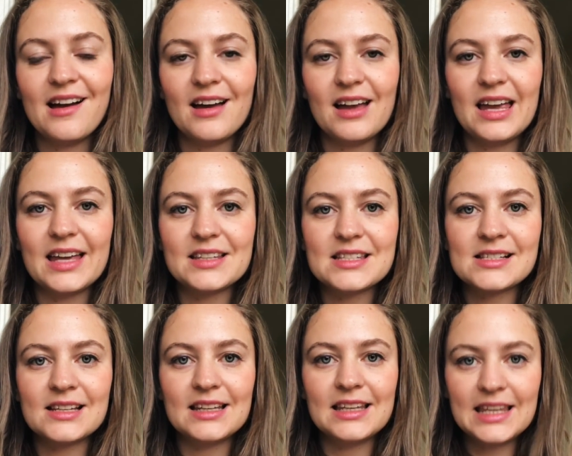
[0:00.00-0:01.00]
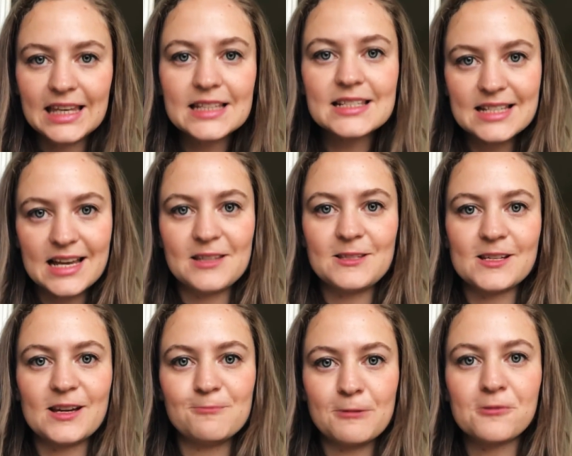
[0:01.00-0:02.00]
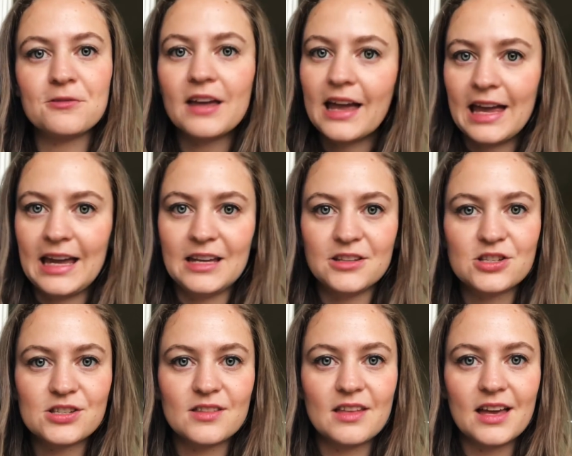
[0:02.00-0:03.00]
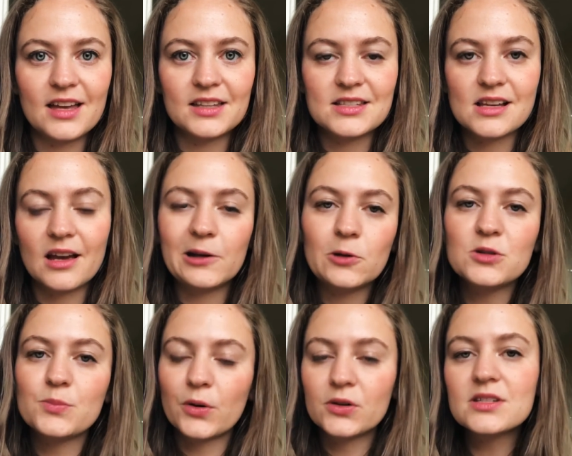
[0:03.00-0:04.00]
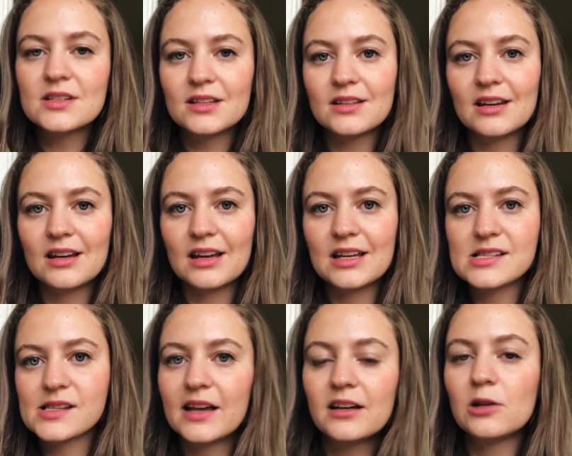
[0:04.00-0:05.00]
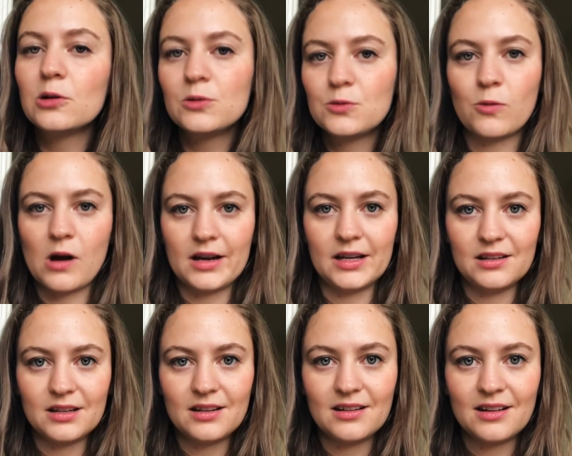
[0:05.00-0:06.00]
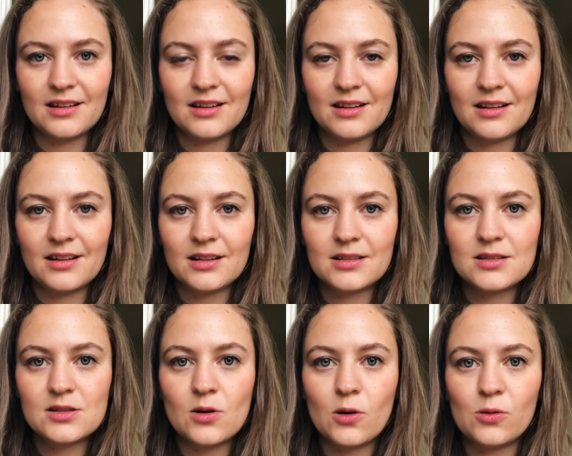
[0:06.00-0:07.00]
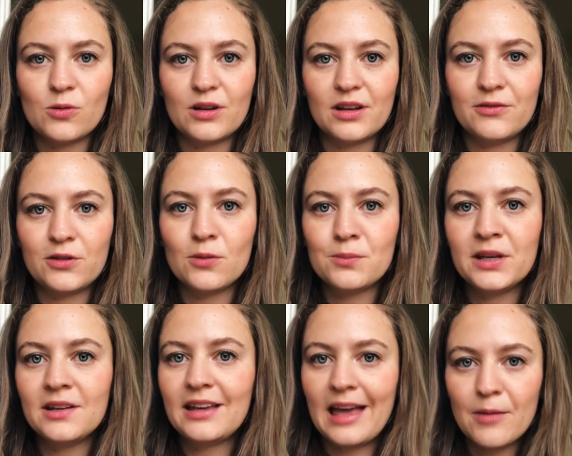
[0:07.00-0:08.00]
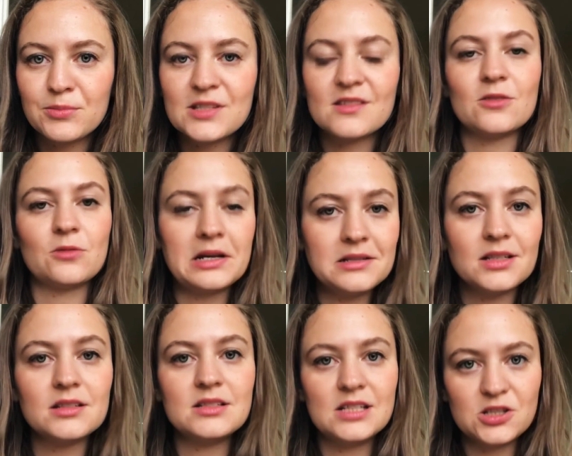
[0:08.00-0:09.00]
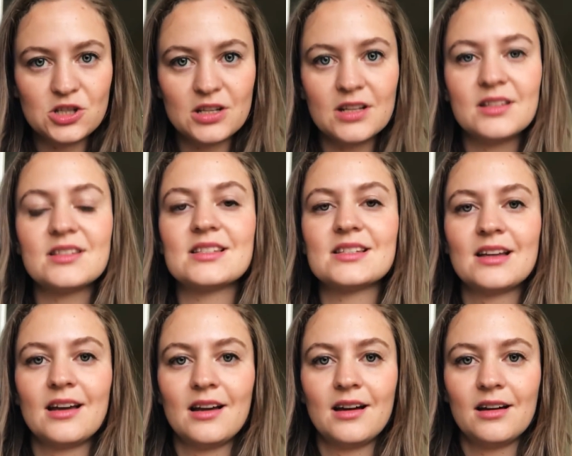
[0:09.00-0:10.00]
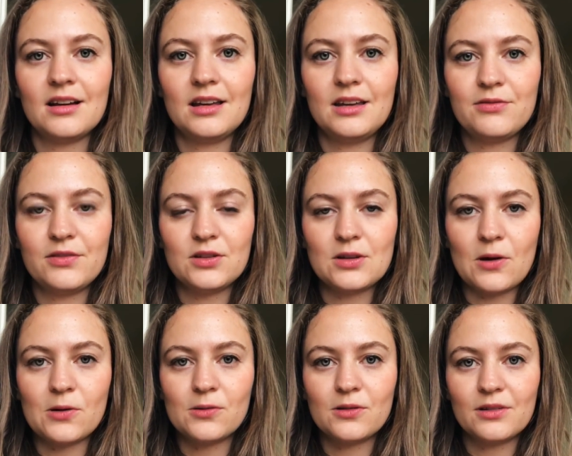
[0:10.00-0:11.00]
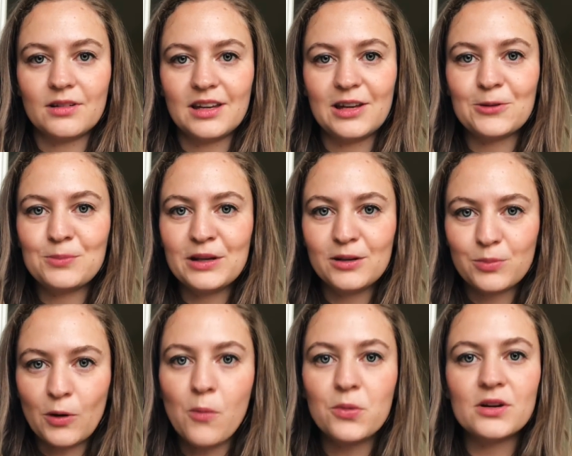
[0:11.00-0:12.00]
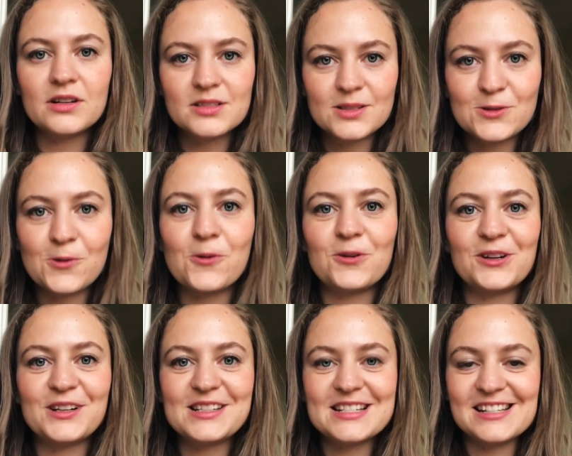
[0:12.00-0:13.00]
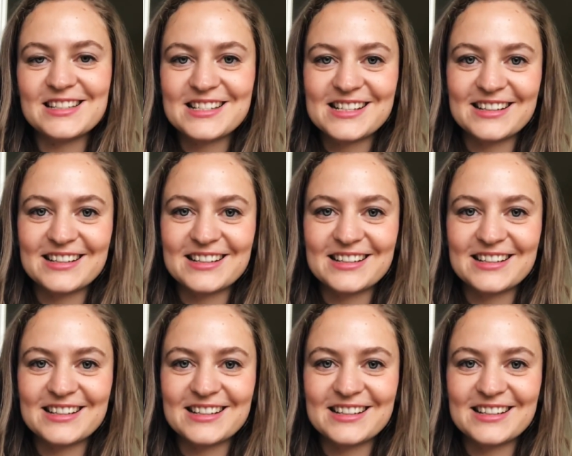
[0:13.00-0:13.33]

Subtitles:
And he said about the age that a good person is like a good wine. So if you're being kept in the right conditions, if you're being properly stored and